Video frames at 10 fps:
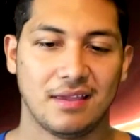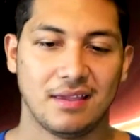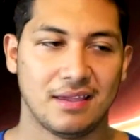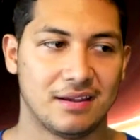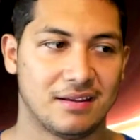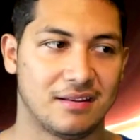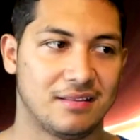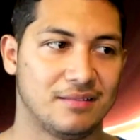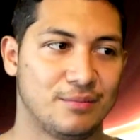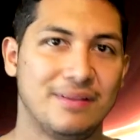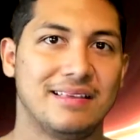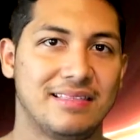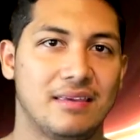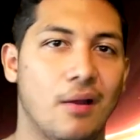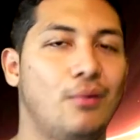And really
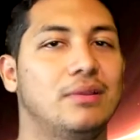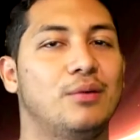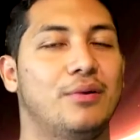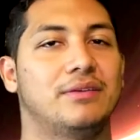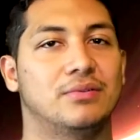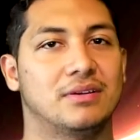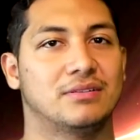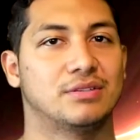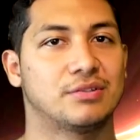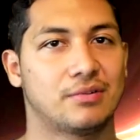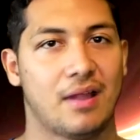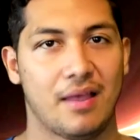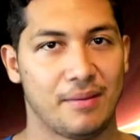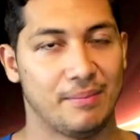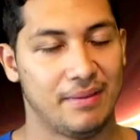the only way you can
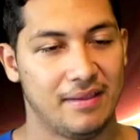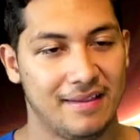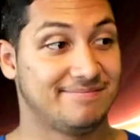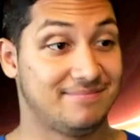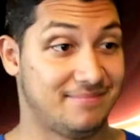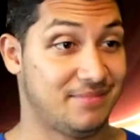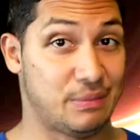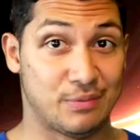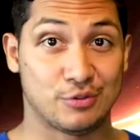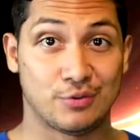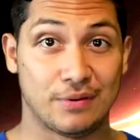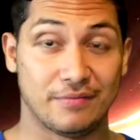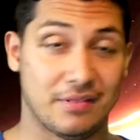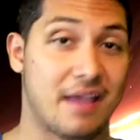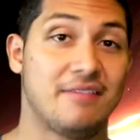describe the mystery
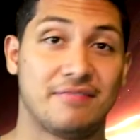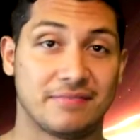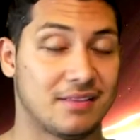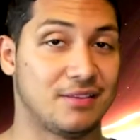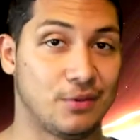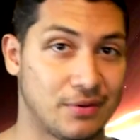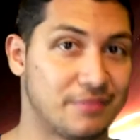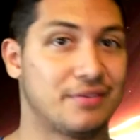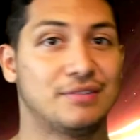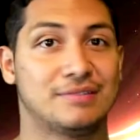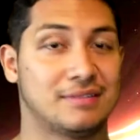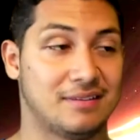of life and the universe